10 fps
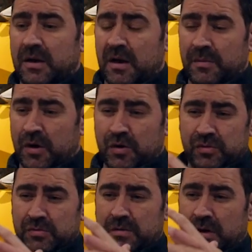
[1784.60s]
but I
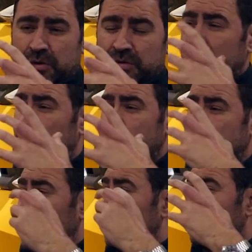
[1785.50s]
couldn't hear what he was
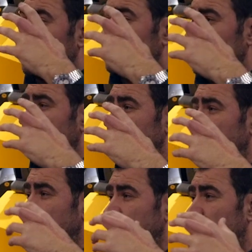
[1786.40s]
saying, but I could see him.
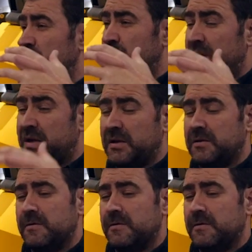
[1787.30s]
He was there speaking.